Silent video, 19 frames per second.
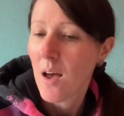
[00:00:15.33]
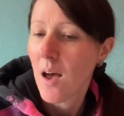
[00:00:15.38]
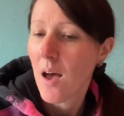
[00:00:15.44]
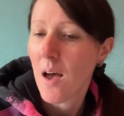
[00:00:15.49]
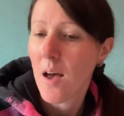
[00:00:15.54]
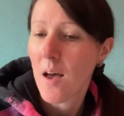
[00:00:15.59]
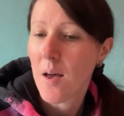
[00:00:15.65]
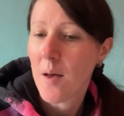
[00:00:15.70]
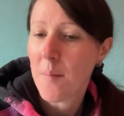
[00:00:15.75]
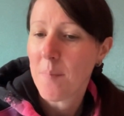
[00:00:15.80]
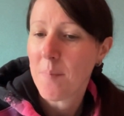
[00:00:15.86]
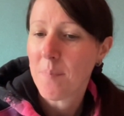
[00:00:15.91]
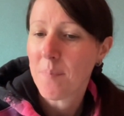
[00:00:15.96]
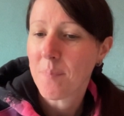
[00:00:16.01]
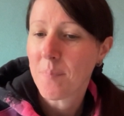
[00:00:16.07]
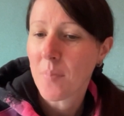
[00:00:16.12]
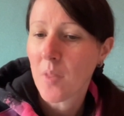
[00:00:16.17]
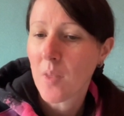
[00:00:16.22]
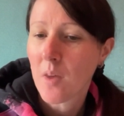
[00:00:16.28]

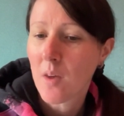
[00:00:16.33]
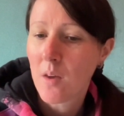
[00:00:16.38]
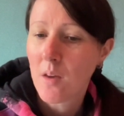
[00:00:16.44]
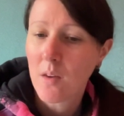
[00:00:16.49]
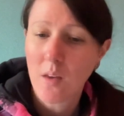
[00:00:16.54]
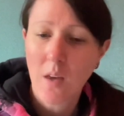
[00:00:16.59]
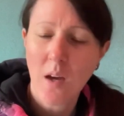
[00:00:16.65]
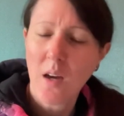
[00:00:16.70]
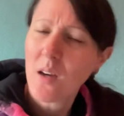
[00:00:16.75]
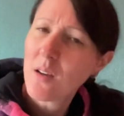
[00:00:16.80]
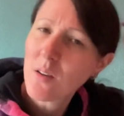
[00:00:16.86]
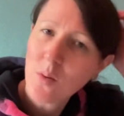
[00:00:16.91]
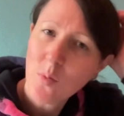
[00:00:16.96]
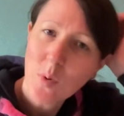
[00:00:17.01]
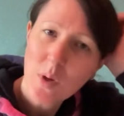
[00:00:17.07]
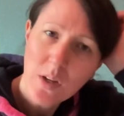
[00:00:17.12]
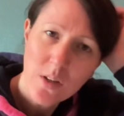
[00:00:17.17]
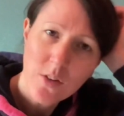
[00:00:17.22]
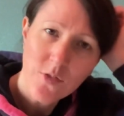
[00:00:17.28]
Yeah,
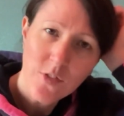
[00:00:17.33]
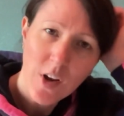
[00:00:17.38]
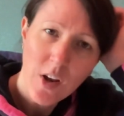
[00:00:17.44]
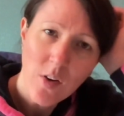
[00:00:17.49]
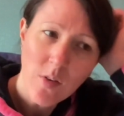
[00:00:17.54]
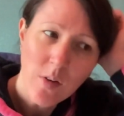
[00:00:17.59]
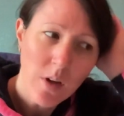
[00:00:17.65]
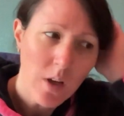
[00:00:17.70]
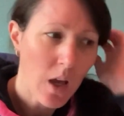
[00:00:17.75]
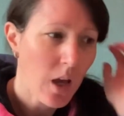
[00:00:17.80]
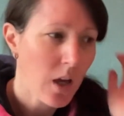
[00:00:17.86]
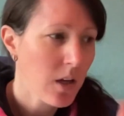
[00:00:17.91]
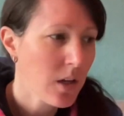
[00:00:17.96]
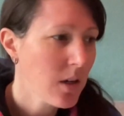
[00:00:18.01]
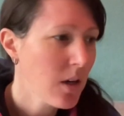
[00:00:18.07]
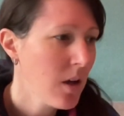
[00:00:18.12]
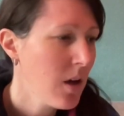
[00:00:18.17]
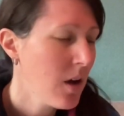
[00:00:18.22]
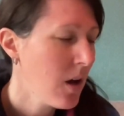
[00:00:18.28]
week's flown
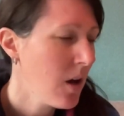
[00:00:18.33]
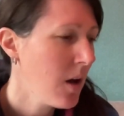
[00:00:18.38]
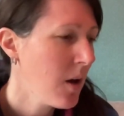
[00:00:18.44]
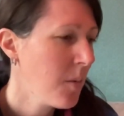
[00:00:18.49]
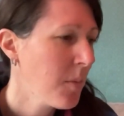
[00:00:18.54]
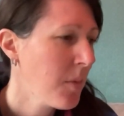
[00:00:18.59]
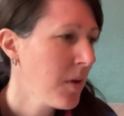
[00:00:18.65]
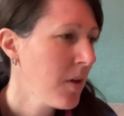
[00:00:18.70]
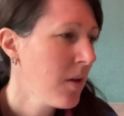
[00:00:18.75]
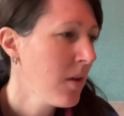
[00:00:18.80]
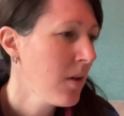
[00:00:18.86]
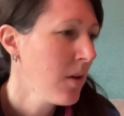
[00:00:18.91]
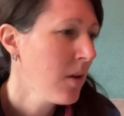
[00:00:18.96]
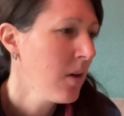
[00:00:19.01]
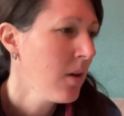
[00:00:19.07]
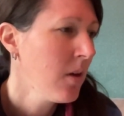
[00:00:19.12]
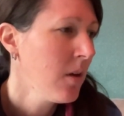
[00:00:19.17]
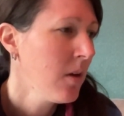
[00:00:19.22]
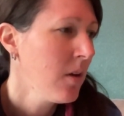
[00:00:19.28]
again.
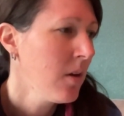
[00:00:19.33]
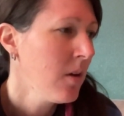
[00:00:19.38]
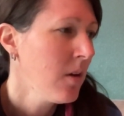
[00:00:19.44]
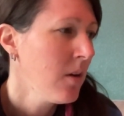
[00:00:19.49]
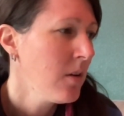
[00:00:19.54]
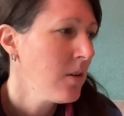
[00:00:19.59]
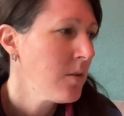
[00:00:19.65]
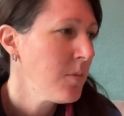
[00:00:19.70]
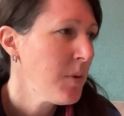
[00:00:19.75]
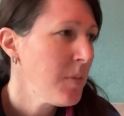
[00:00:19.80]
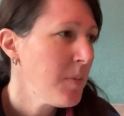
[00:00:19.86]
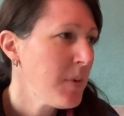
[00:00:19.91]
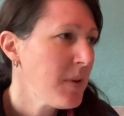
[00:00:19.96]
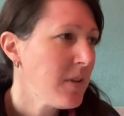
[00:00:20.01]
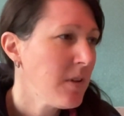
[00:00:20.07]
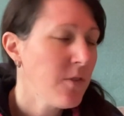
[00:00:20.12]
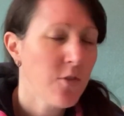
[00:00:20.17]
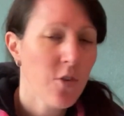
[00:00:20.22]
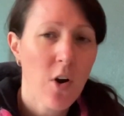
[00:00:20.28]
It's a bit
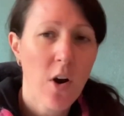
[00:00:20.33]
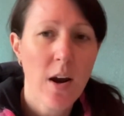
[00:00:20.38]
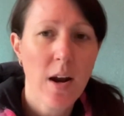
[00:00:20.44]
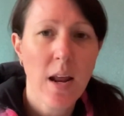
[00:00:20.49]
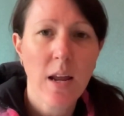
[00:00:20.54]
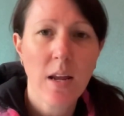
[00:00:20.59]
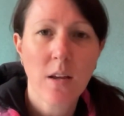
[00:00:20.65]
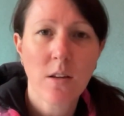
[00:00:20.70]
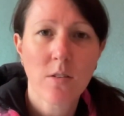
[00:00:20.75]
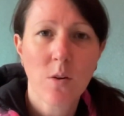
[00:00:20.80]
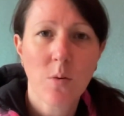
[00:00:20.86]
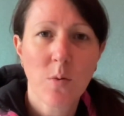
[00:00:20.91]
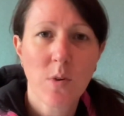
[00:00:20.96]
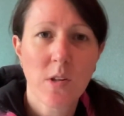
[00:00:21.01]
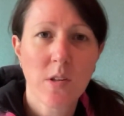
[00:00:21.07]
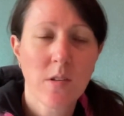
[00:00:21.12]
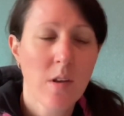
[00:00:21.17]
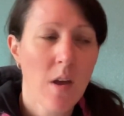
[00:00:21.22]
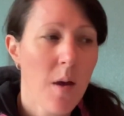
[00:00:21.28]
busy Friday because I
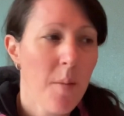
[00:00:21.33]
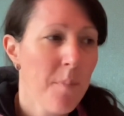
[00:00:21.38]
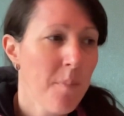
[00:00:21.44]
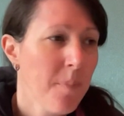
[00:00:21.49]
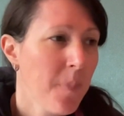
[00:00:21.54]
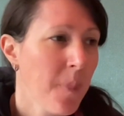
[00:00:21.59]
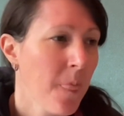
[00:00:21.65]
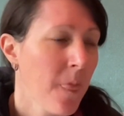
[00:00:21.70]
was, all